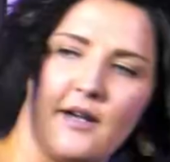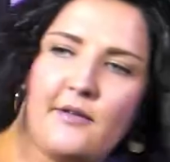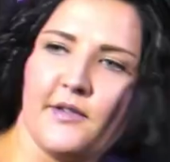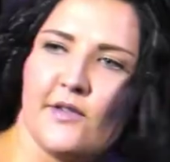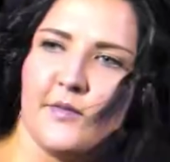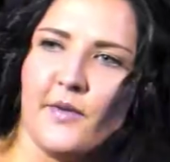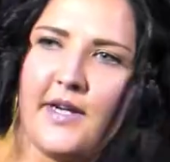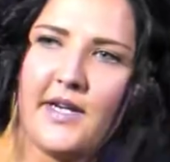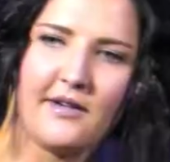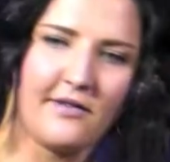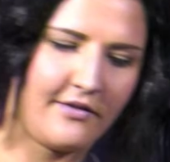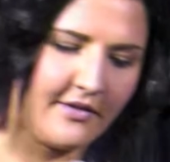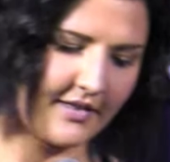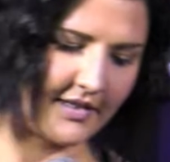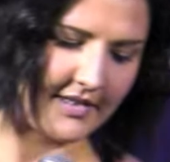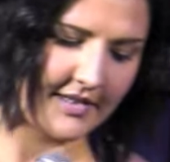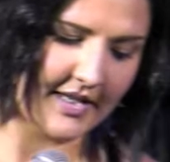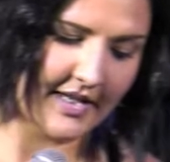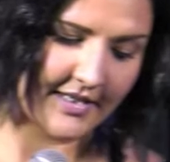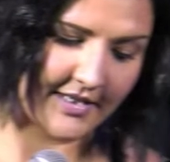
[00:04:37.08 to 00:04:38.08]
I was waiting for the
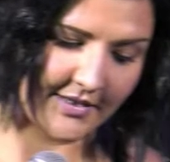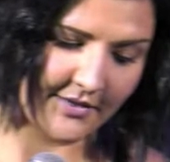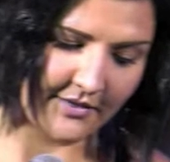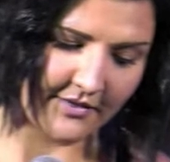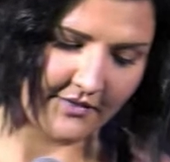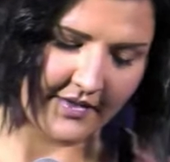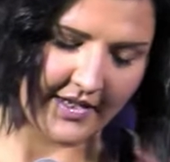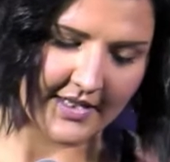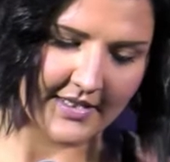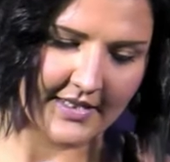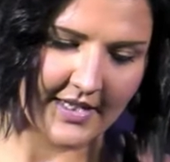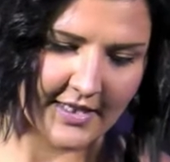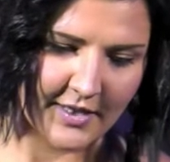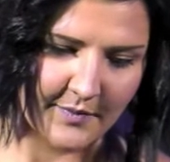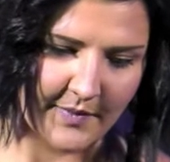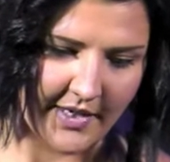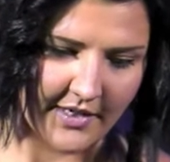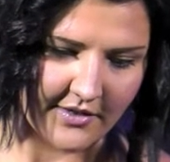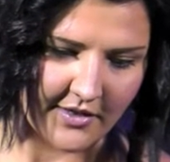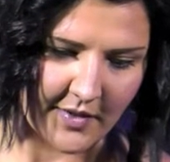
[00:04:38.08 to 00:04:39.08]
slides to advance. That's
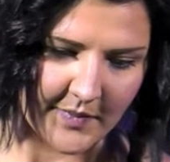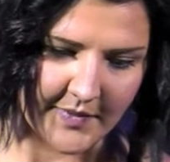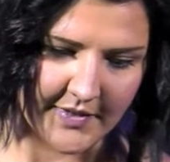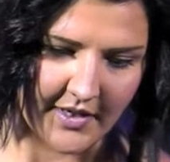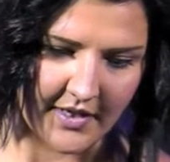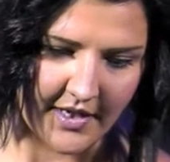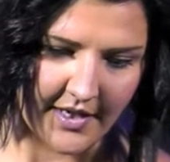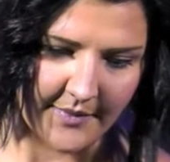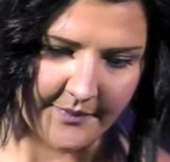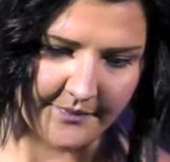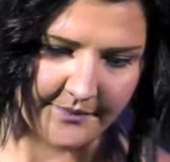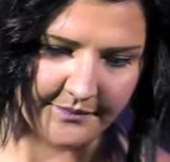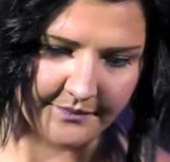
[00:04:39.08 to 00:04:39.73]
my job, sorry.